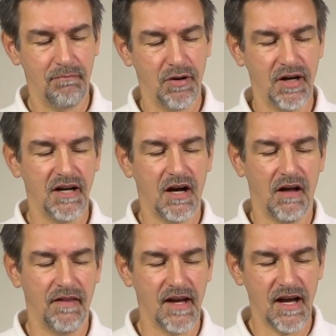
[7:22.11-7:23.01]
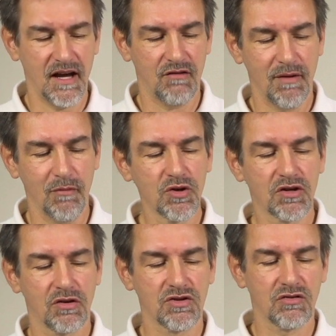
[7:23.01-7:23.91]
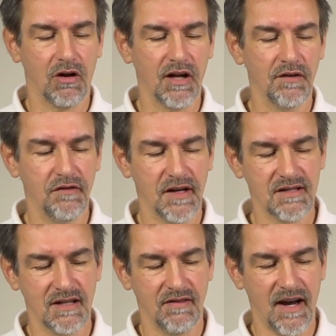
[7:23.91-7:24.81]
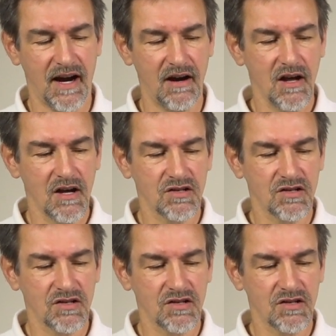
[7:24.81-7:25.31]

put it on the remote control and fix it there,